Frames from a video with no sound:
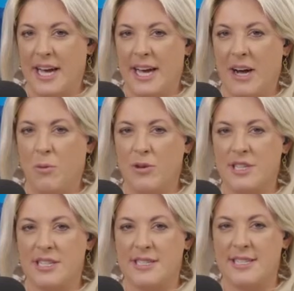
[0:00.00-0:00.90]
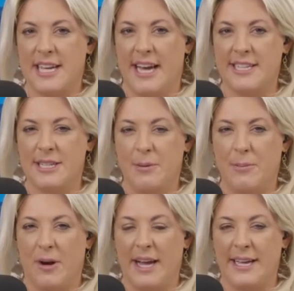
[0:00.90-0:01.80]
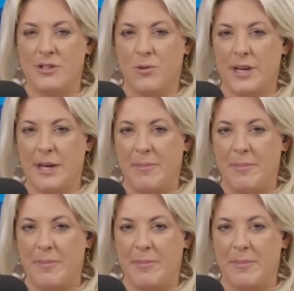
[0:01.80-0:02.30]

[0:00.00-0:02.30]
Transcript: I want to start by talking